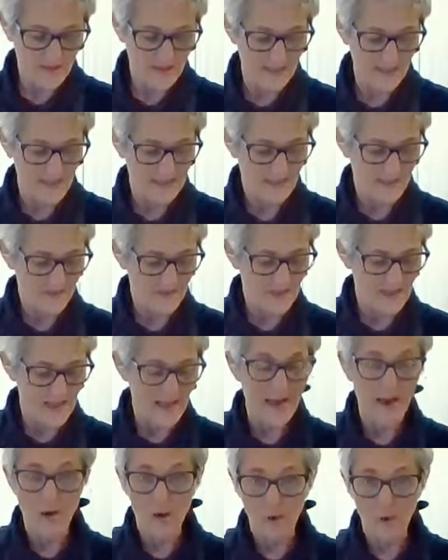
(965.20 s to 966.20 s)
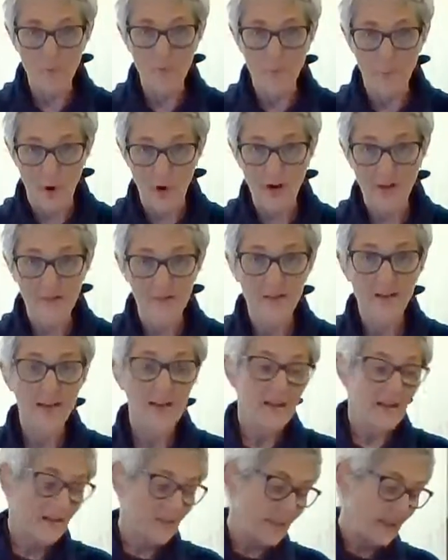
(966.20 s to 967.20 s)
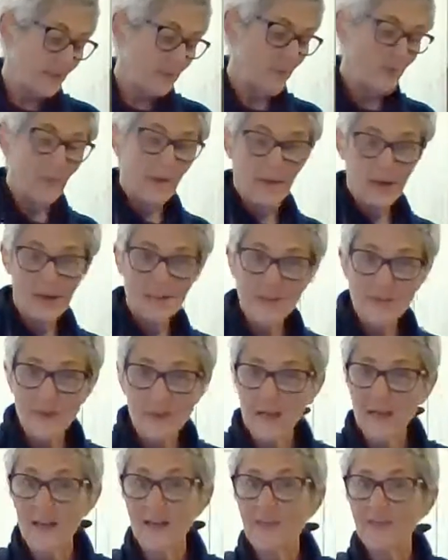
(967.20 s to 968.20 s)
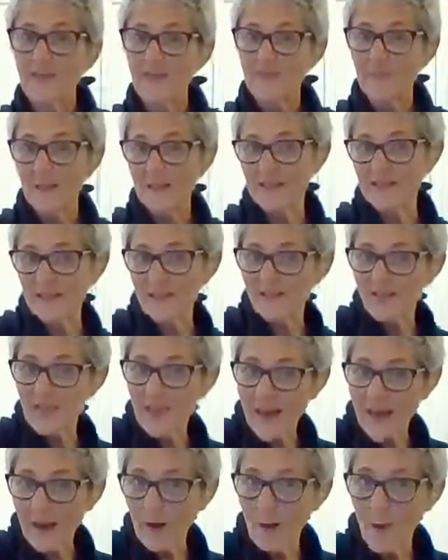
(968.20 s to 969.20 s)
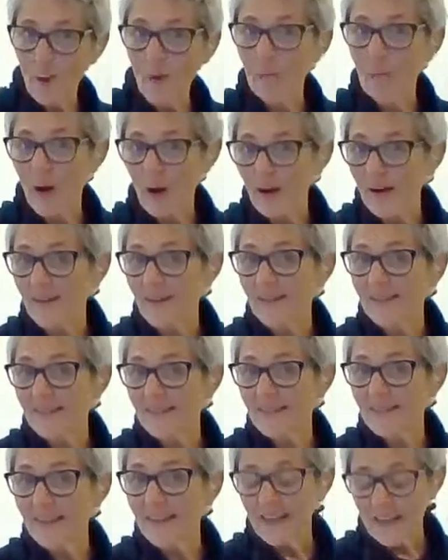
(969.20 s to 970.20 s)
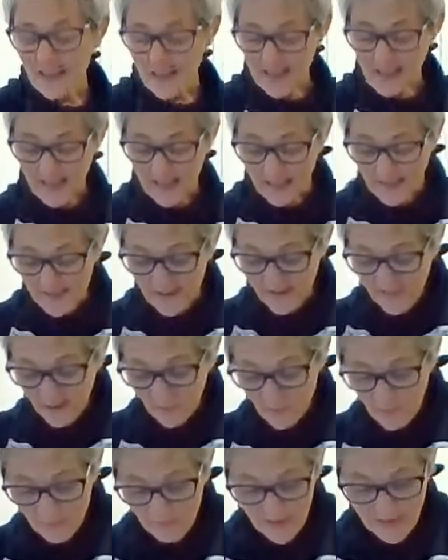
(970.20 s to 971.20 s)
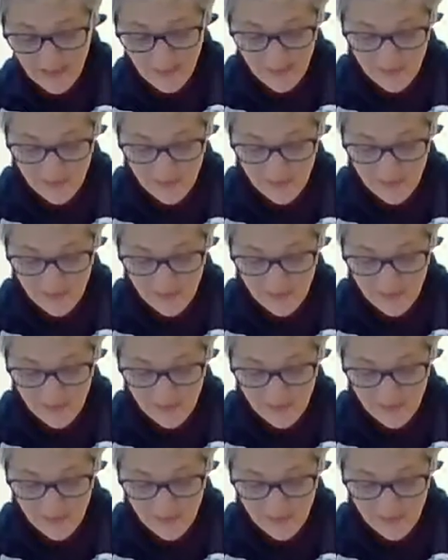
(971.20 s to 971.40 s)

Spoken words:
so that saves that whole part. Then when my husband cuts them, that saves that whole part. And then when my